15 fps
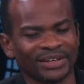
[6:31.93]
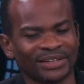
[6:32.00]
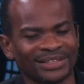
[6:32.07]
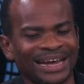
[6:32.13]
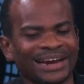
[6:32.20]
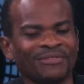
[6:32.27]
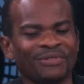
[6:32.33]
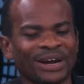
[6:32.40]

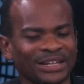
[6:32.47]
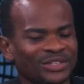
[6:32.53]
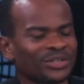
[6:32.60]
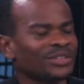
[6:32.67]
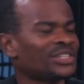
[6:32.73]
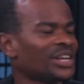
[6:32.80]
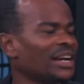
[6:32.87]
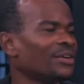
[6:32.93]

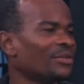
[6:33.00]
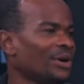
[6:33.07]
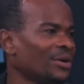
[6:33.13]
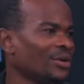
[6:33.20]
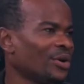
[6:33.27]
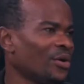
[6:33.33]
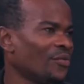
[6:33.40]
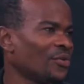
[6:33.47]
Director
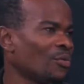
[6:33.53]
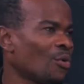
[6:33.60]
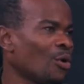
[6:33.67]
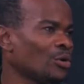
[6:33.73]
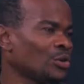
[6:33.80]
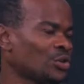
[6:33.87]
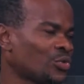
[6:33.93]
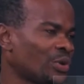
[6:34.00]
General of the
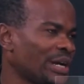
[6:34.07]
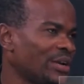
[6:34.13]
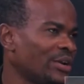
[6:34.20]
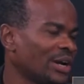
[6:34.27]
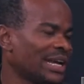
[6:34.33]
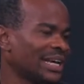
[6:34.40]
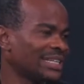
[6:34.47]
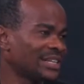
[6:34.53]
World Trade
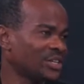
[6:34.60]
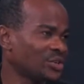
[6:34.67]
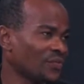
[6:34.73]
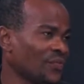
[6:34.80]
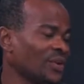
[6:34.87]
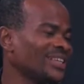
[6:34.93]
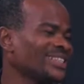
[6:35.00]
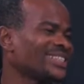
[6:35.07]
Organization
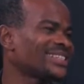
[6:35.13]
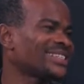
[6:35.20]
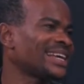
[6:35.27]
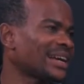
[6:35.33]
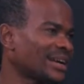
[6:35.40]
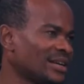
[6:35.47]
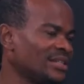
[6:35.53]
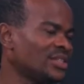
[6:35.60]
for the
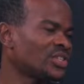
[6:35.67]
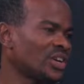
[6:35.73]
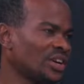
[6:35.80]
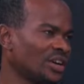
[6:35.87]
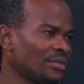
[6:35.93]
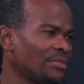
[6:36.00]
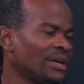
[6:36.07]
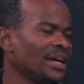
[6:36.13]
second
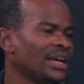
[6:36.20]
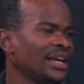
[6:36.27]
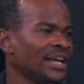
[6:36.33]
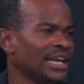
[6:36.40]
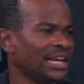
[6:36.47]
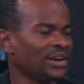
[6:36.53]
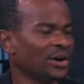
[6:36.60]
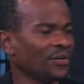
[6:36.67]
term
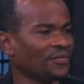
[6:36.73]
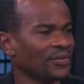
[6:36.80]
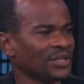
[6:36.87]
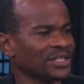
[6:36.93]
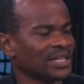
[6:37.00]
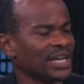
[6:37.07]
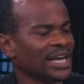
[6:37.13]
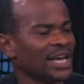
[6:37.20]
in
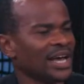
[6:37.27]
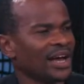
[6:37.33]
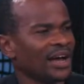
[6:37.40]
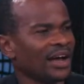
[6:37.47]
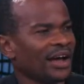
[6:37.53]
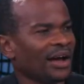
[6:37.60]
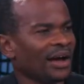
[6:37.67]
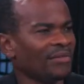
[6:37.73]
office.
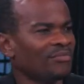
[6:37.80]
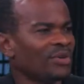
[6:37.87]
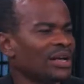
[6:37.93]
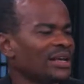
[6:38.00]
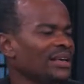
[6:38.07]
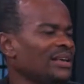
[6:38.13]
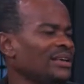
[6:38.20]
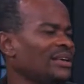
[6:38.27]

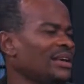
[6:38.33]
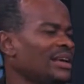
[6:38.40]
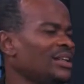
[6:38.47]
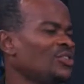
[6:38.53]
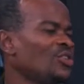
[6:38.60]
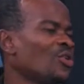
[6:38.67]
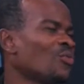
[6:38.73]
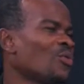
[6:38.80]

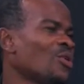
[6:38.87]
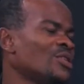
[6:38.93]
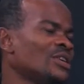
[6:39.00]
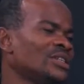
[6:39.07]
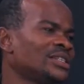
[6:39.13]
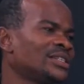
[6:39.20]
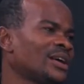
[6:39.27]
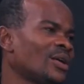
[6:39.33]
In your
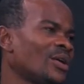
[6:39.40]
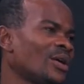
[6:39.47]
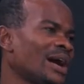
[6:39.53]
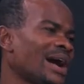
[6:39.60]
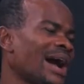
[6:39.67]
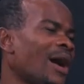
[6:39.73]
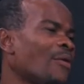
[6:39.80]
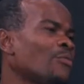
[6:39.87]
words,
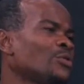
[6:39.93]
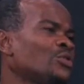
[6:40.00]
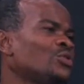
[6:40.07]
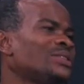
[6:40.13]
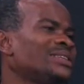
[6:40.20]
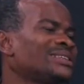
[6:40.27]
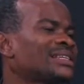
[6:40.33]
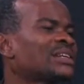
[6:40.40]
how would you
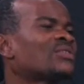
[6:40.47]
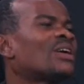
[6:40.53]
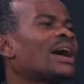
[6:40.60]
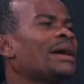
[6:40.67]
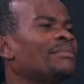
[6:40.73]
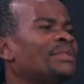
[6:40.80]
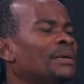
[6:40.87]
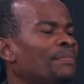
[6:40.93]

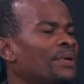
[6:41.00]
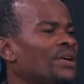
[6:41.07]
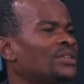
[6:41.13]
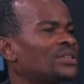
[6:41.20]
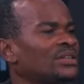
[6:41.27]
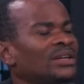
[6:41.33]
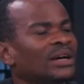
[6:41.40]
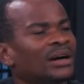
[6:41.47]
describe the
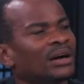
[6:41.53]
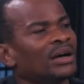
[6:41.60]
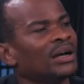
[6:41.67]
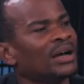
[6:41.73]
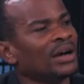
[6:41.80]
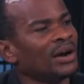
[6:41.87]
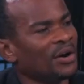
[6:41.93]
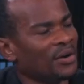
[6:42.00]
persona
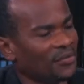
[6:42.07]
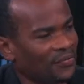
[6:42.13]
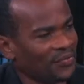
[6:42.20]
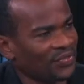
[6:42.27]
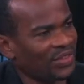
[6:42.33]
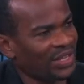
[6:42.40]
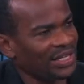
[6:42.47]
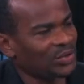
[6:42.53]
of
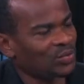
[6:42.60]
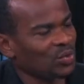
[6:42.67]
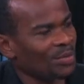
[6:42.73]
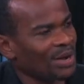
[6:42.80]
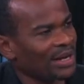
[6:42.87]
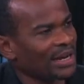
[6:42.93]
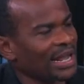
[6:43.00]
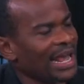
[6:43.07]
this
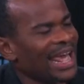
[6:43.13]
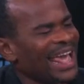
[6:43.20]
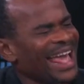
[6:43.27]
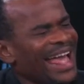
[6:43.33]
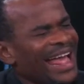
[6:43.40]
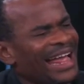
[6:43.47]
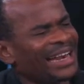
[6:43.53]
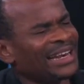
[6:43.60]
woman,
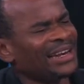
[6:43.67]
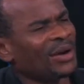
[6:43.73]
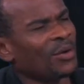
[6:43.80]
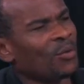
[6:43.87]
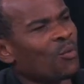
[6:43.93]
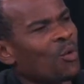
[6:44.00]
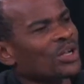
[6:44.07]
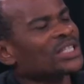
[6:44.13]
and
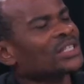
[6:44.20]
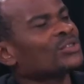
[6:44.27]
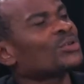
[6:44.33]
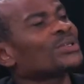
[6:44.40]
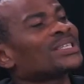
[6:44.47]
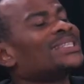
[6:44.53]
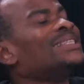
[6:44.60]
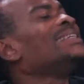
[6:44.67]
what
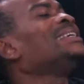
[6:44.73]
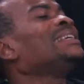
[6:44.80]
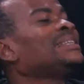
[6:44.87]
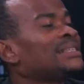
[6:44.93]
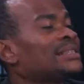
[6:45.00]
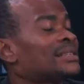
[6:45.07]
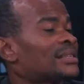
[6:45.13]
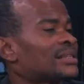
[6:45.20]
does
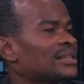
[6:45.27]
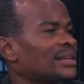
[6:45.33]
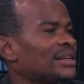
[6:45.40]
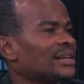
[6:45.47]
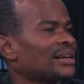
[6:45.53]
this